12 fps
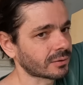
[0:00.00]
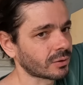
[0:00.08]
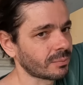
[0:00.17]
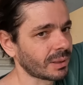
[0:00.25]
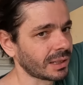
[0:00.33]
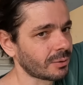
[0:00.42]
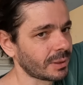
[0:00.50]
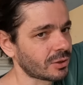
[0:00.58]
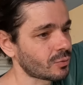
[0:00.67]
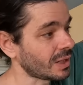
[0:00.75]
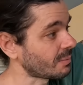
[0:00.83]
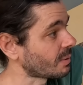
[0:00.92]
gonna be a little bit
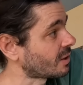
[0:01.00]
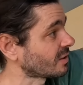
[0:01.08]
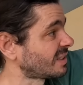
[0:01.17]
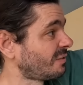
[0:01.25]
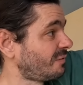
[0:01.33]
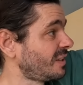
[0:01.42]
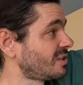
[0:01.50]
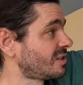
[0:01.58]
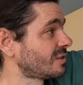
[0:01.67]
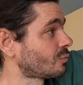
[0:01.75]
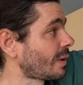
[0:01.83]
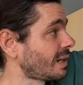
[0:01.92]
tricky because the finishing
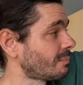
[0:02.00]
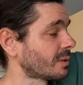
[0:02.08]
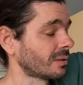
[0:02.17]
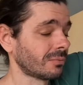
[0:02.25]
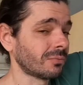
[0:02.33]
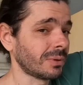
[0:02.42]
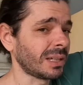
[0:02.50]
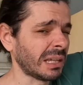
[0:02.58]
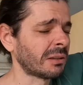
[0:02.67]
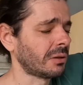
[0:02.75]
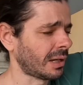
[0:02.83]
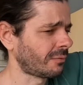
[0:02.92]
is ready, but we
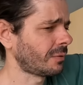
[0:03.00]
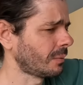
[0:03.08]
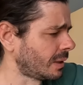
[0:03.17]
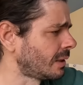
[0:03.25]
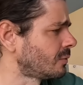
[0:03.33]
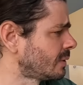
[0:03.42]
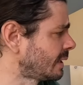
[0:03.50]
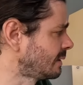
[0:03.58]
can, I think we can do that.